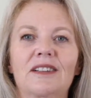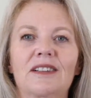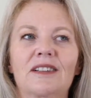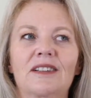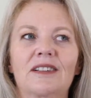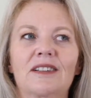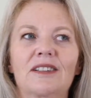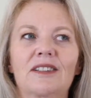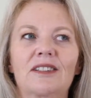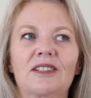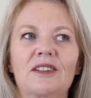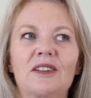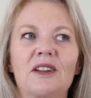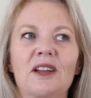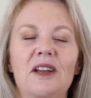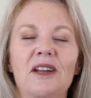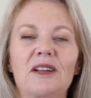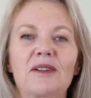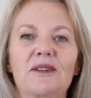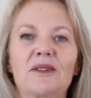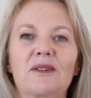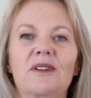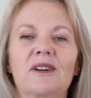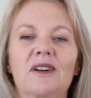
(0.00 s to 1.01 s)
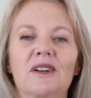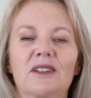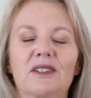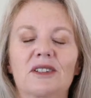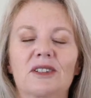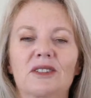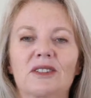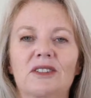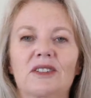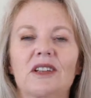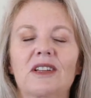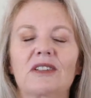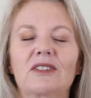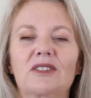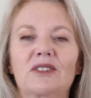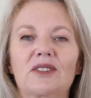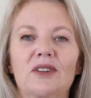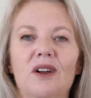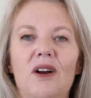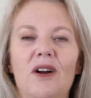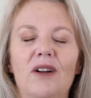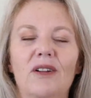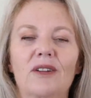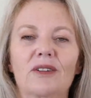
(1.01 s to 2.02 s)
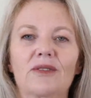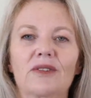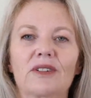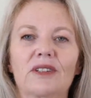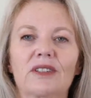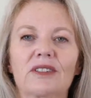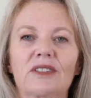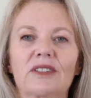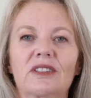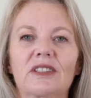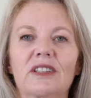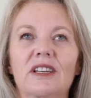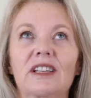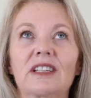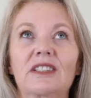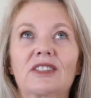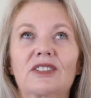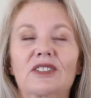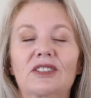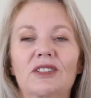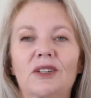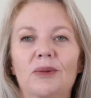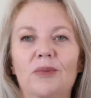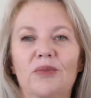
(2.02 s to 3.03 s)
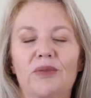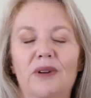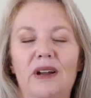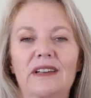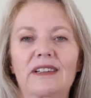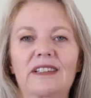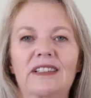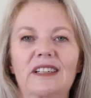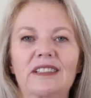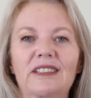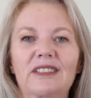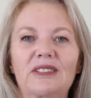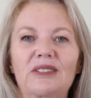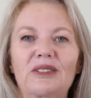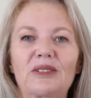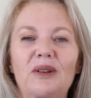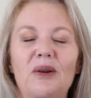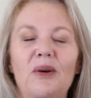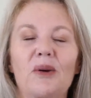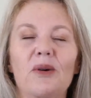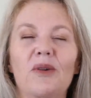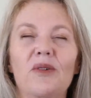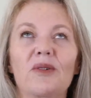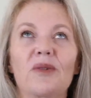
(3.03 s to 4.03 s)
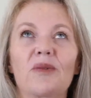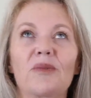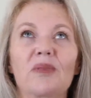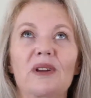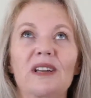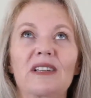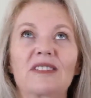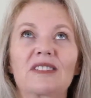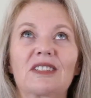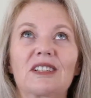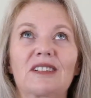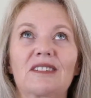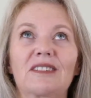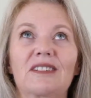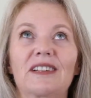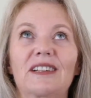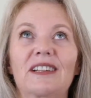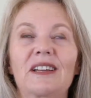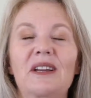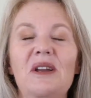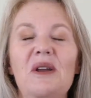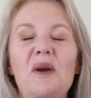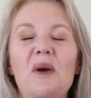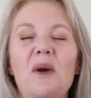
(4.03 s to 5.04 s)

Sinead O'Connor sends to all of us. It's to Brenda's soul, basically.